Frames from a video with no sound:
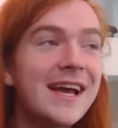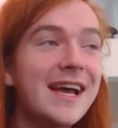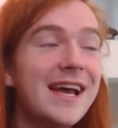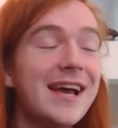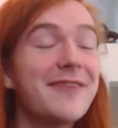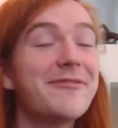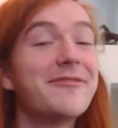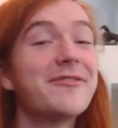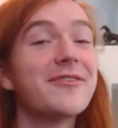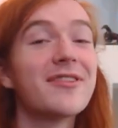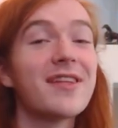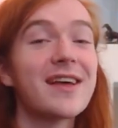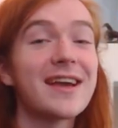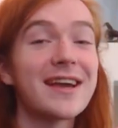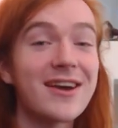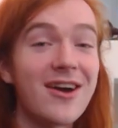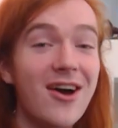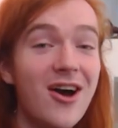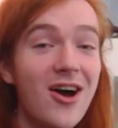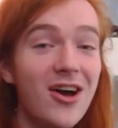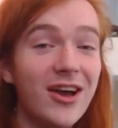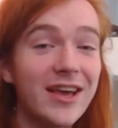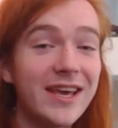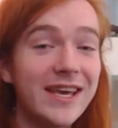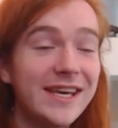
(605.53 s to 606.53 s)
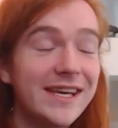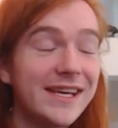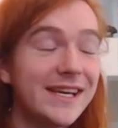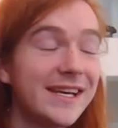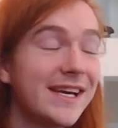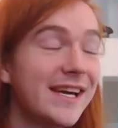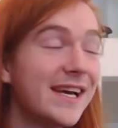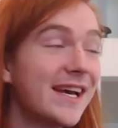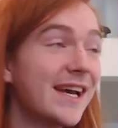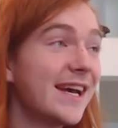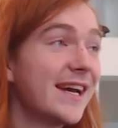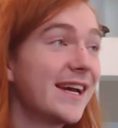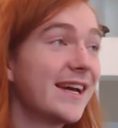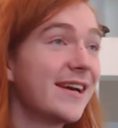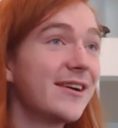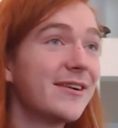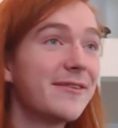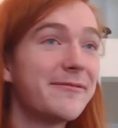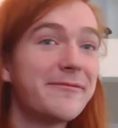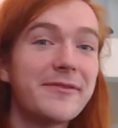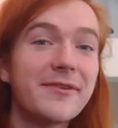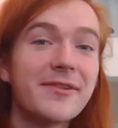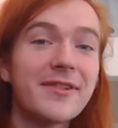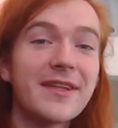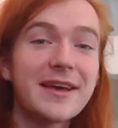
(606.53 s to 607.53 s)
If you like hockey,
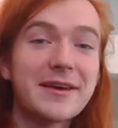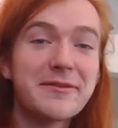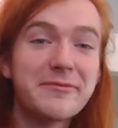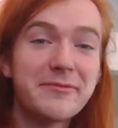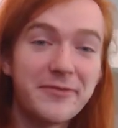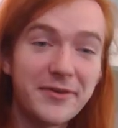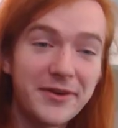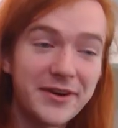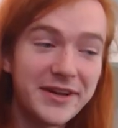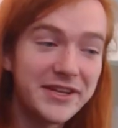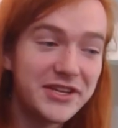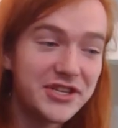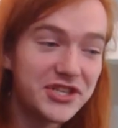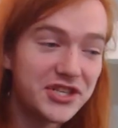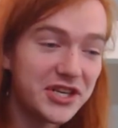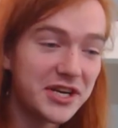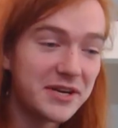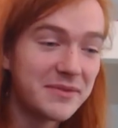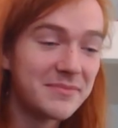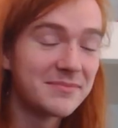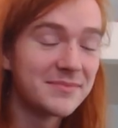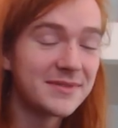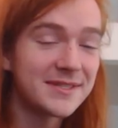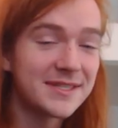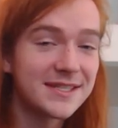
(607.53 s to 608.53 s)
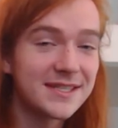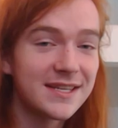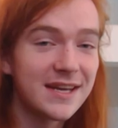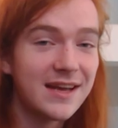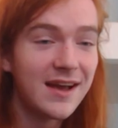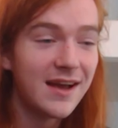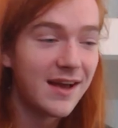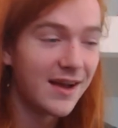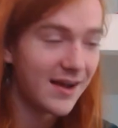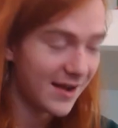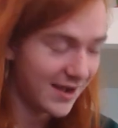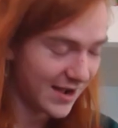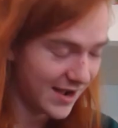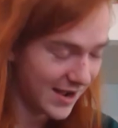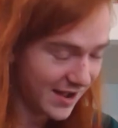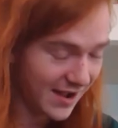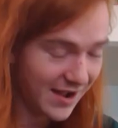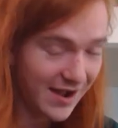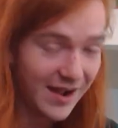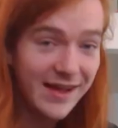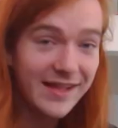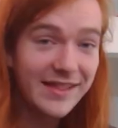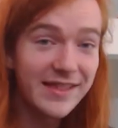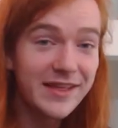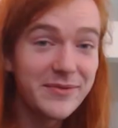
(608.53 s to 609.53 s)
if you like funny chimps, I
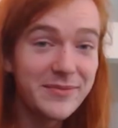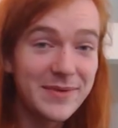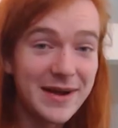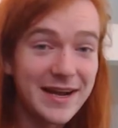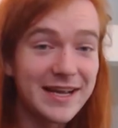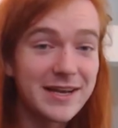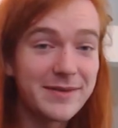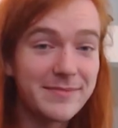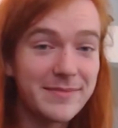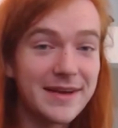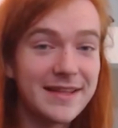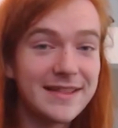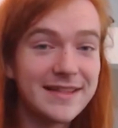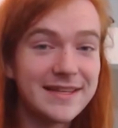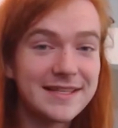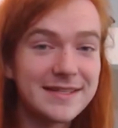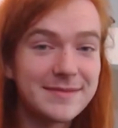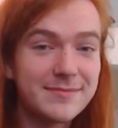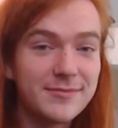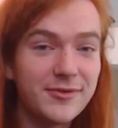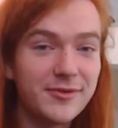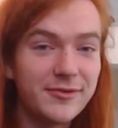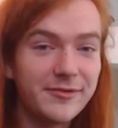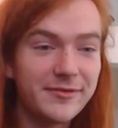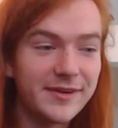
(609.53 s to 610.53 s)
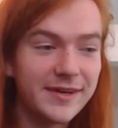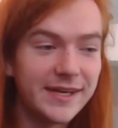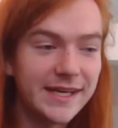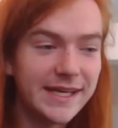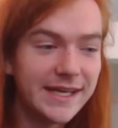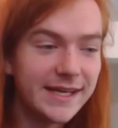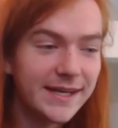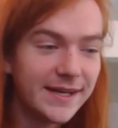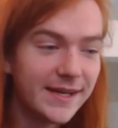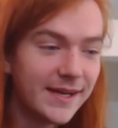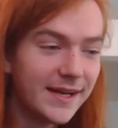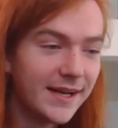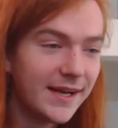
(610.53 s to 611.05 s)
highly recommend this movie.